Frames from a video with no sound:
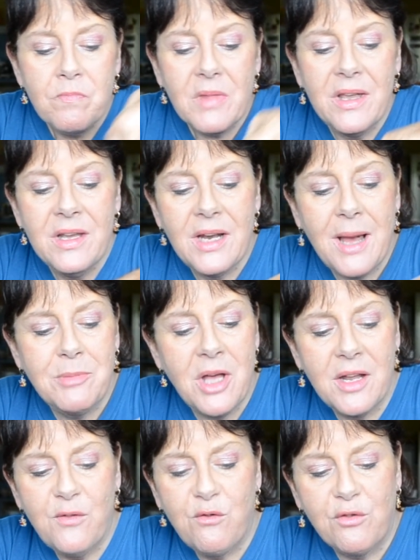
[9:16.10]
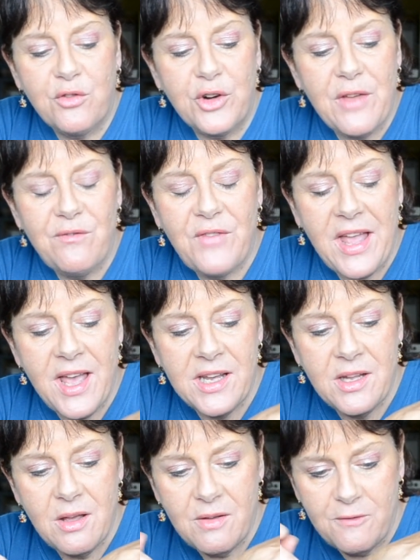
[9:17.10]
And I'm not a fan
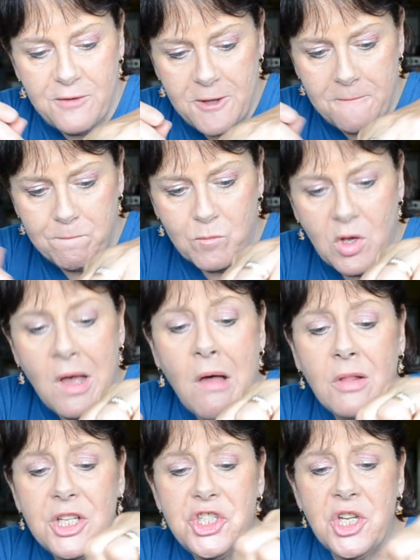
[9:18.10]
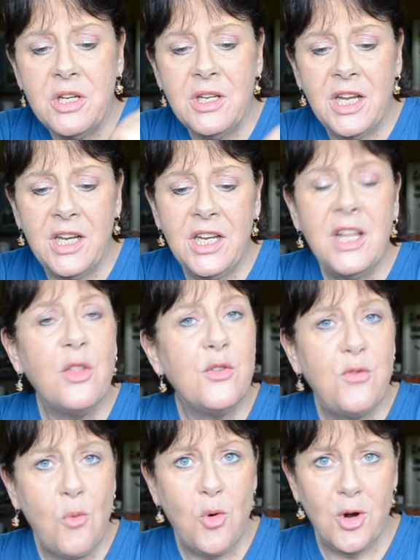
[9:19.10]
of collagen in any other
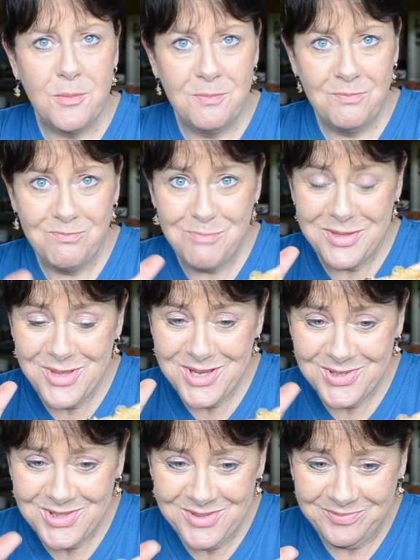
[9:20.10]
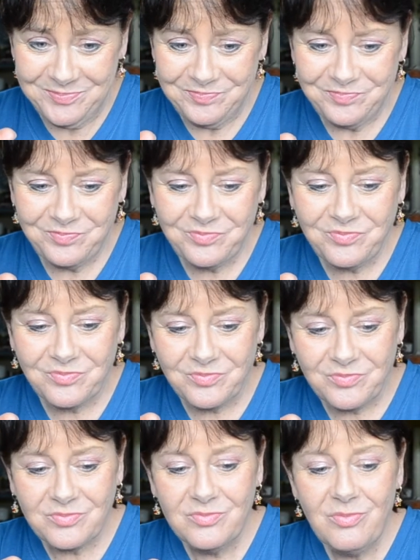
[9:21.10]
form but this.
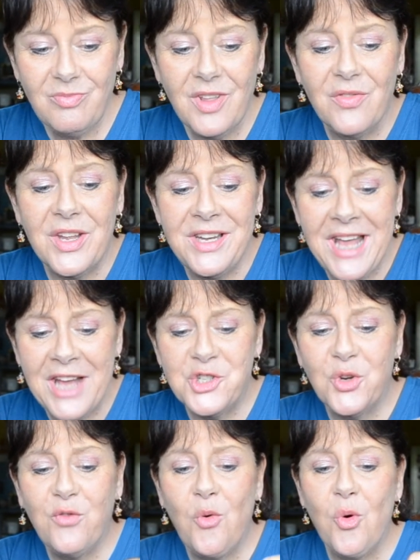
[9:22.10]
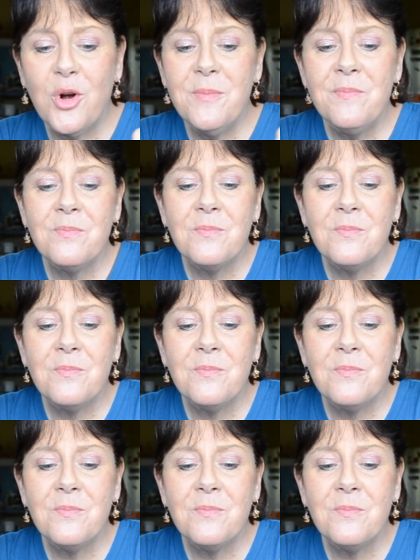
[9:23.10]
In natural form.